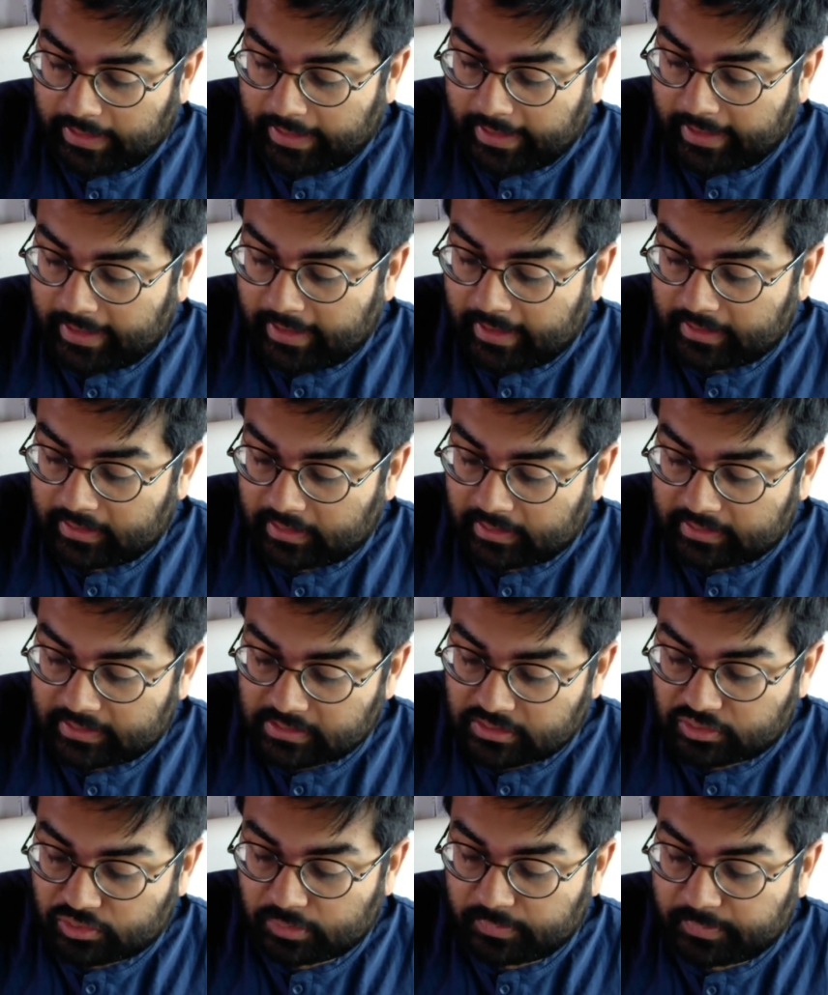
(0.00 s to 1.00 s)
And
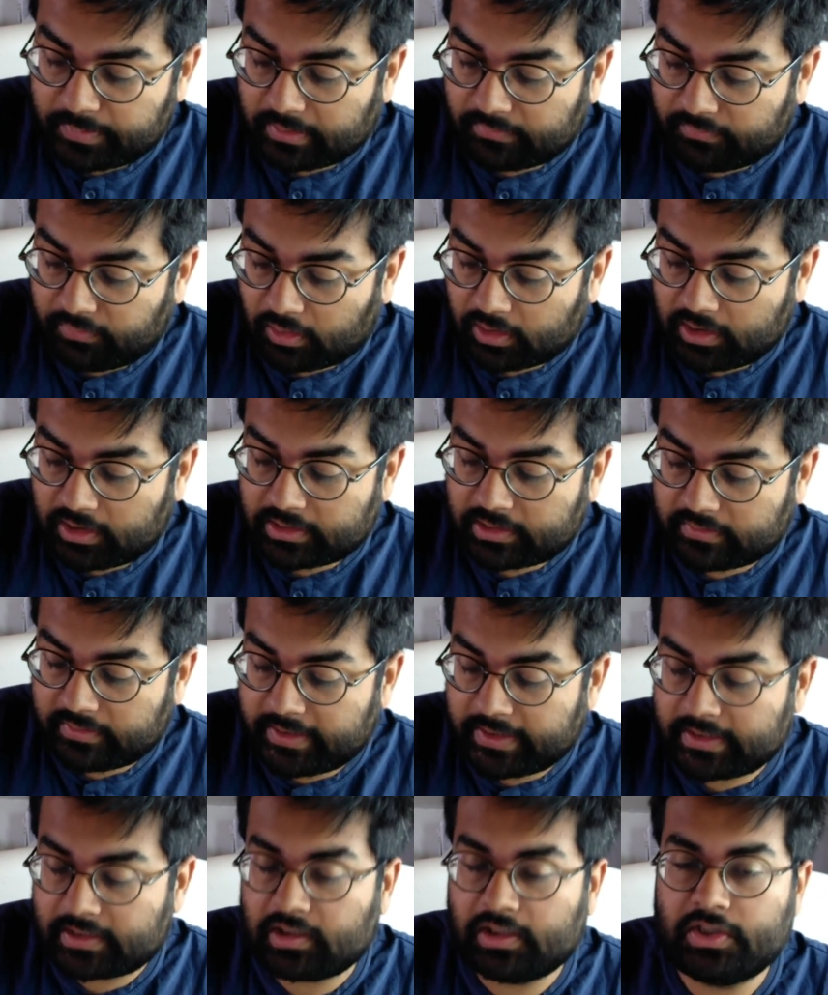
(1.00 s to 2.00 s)
this could be a
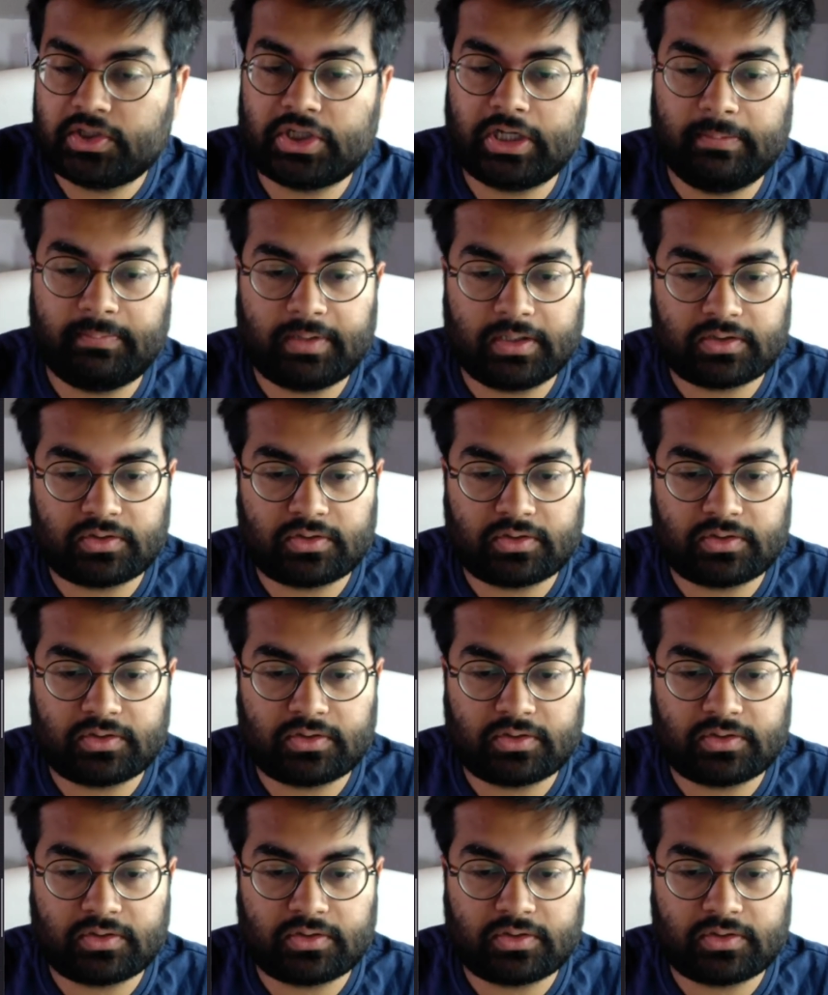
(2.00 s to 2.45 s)
voluntary internship,